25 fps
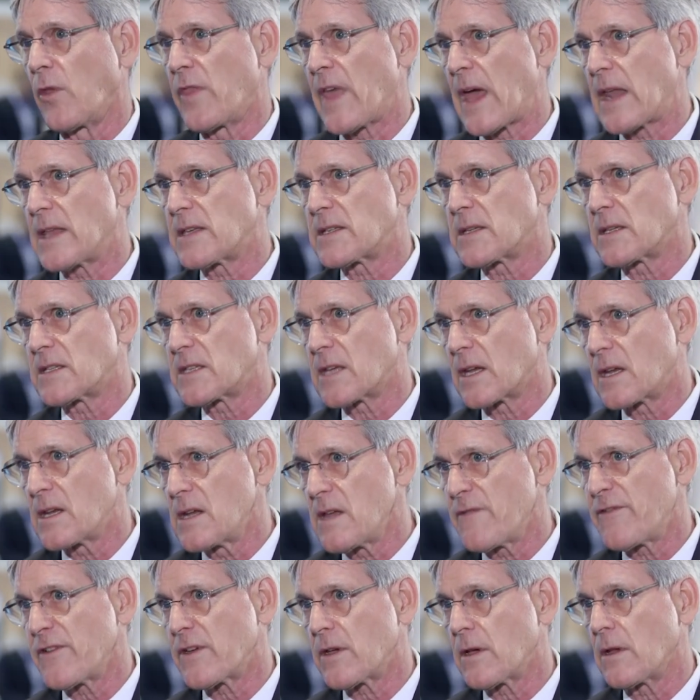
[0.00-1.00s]
that is a
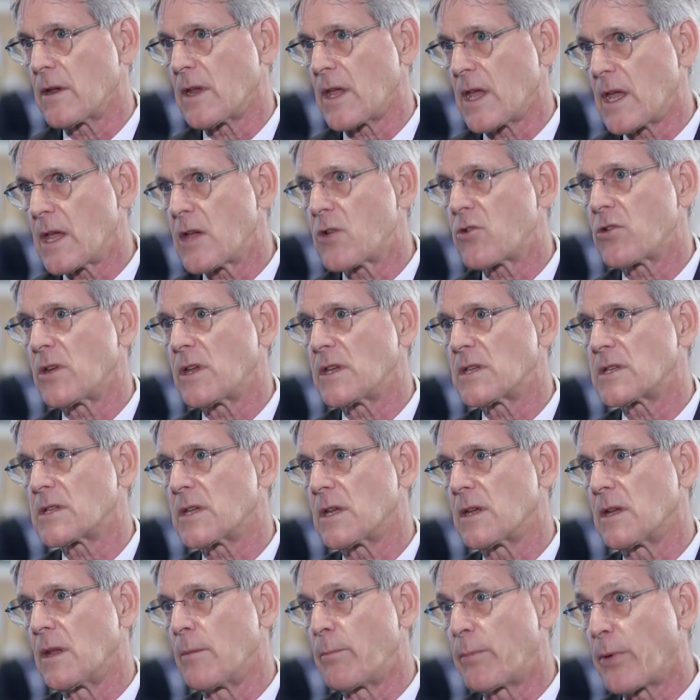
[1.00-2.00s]
significant increase
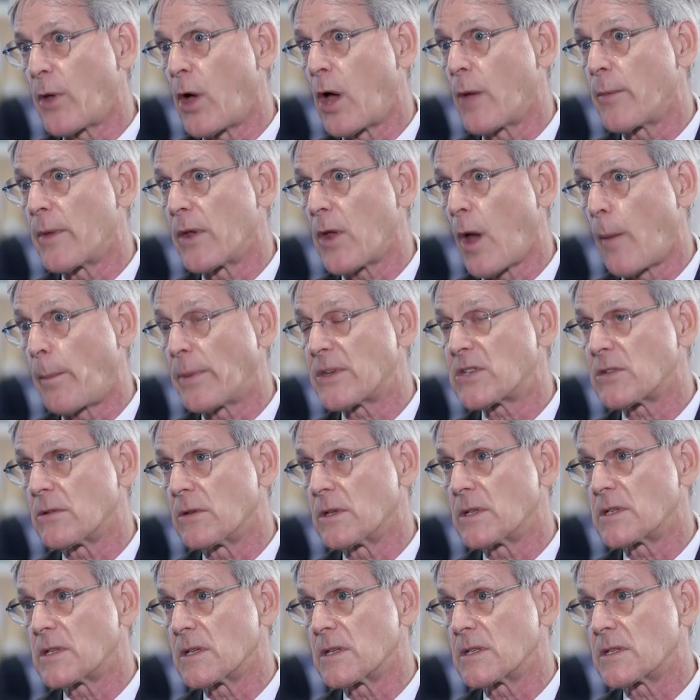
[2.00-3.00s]
in employment
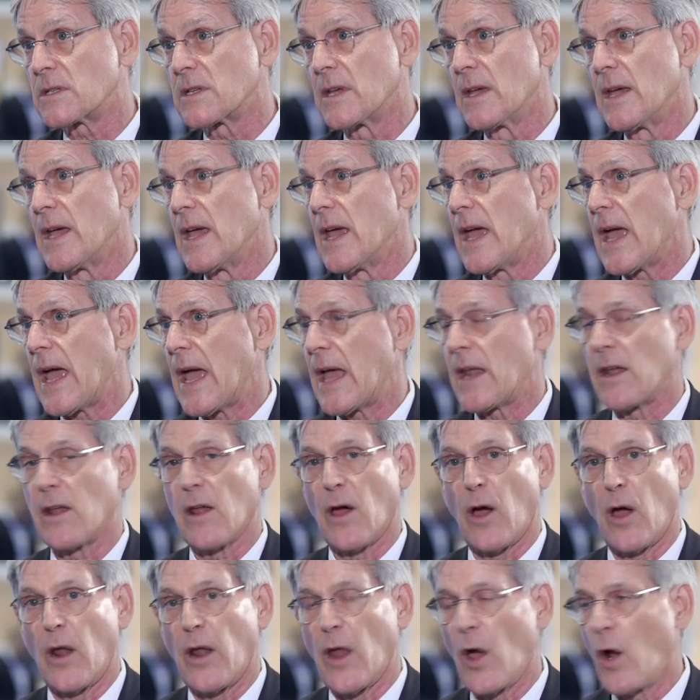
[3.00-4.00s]
opportunities, and
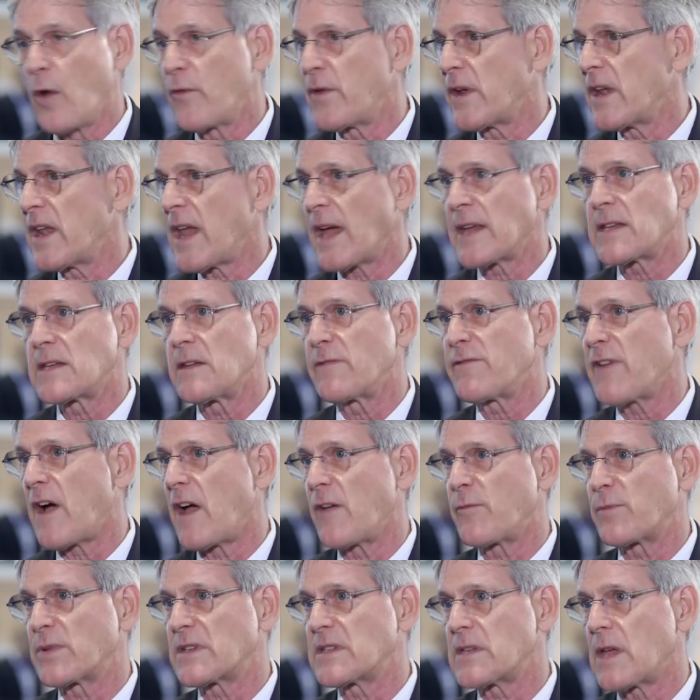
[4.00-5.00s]
over
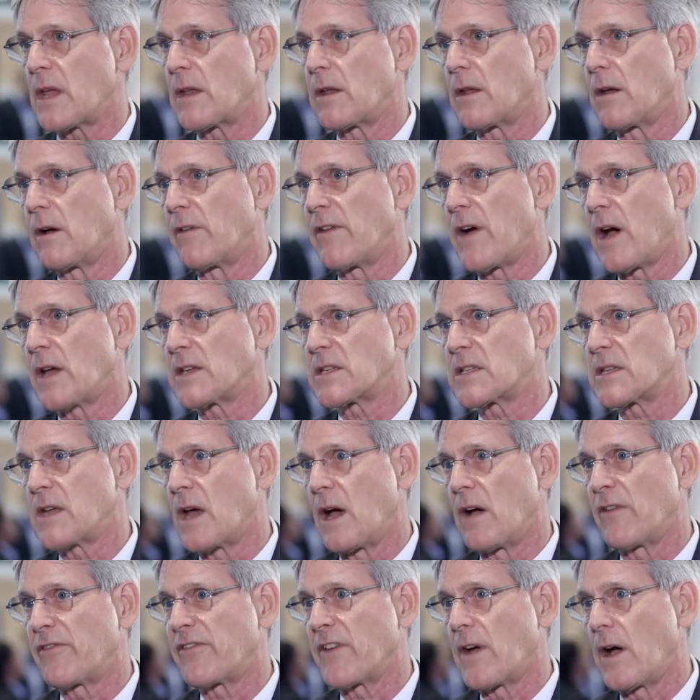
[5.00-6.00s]
95% of our
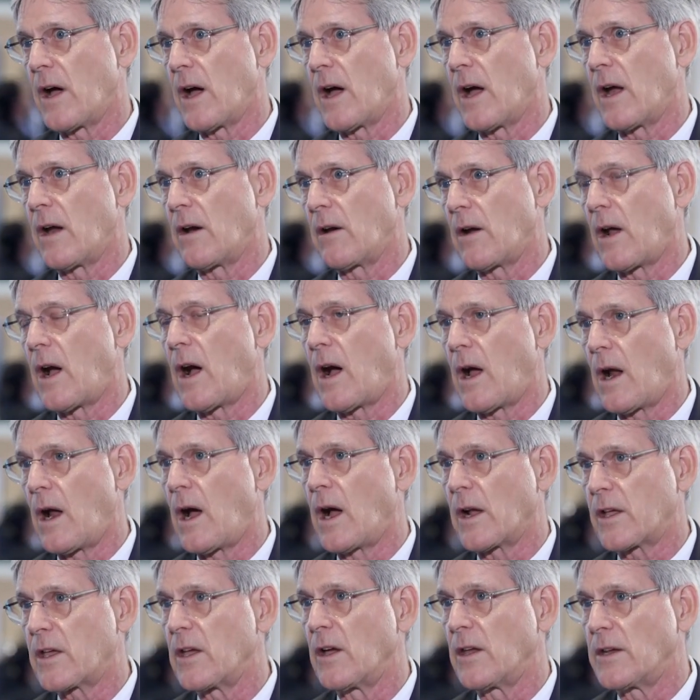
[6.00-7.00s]
staff
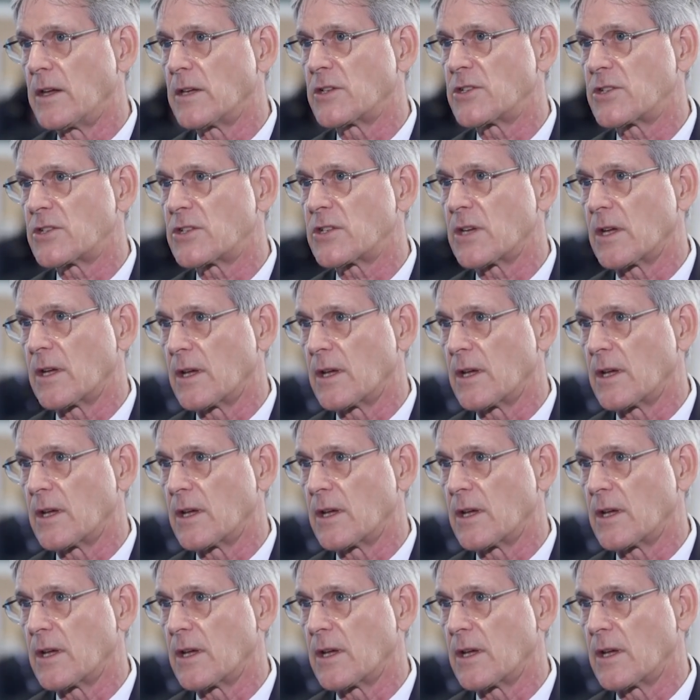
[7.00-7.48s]
are Kurdish